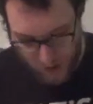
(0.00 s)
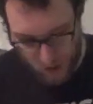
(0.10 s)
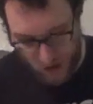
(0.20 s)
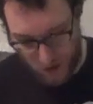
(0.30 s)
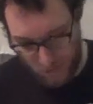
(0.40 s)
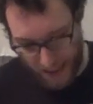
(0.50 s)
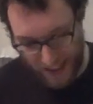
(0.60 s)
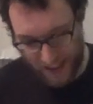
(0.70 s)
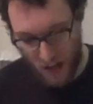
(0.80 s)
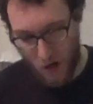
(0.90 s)
towards
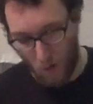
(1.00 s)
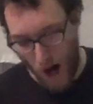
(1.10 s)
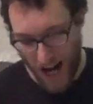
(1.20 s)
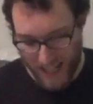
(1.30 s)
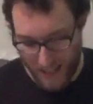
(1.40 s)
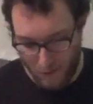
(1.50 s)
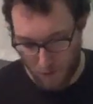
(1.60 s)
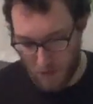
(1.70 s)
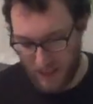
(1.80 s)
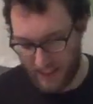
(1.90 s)
explaining why that
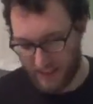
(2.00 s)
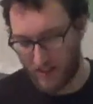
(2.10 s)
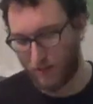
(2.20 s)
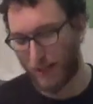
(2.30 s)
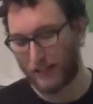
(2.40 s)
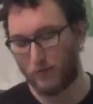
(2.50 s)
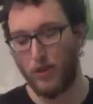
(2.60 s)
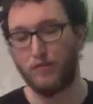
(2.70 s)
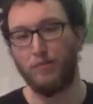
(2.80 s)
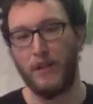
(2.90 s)
would be, and that's a direct
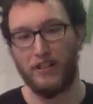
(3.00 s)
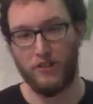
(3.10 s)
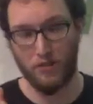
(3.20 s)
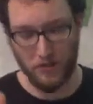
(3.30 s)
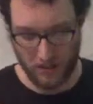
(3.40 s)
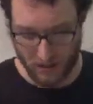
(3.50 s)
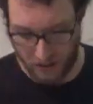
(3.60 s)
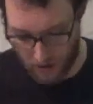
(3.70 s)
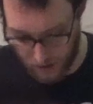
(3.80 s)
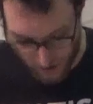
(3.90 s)
quote from page two
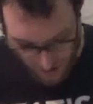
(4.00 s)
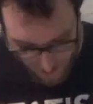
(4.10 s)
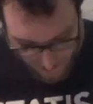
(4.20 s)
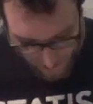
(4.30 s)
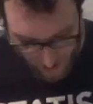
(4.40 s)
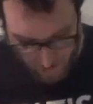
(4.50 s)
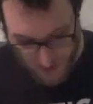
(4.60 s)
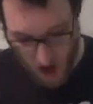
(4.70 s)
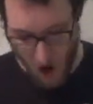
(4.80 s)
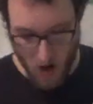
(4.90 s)
sixty-two.
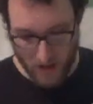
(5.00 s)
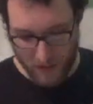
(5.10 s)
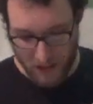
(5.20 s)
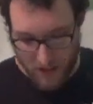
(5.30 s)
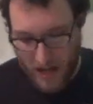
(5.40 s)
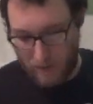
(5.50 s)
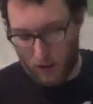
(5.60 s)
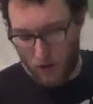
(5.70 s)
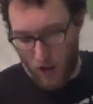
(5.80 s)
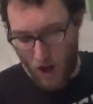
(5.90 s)
Um, all of these
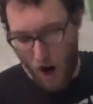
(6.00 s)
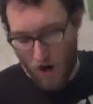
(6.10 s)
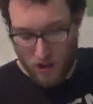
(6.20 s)
chapters are